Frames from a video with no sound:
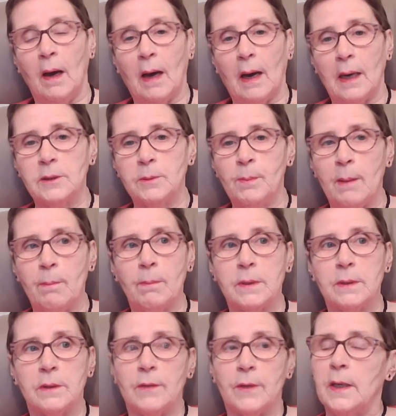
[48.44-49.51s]
As
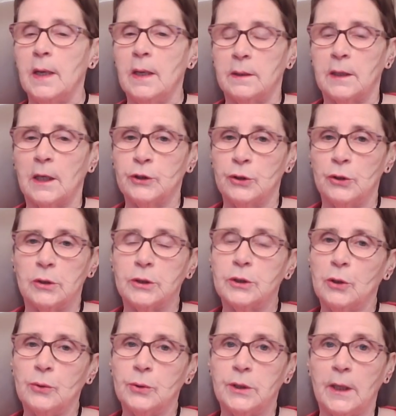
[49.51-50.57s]
members of the National
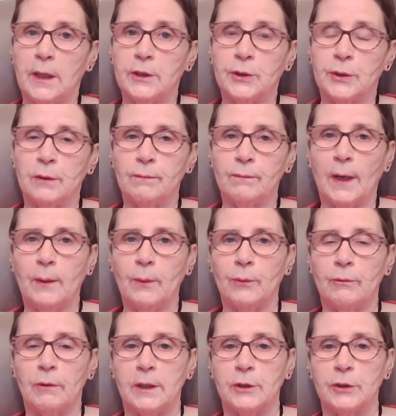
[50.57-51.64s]
Association of Flower
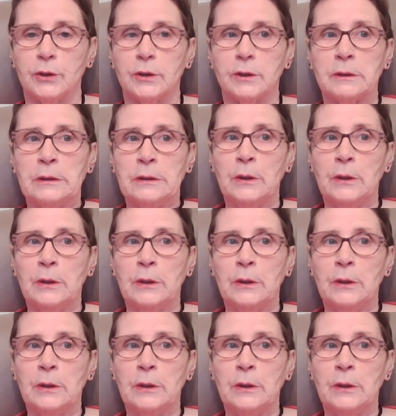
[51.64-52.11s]
Arrangers,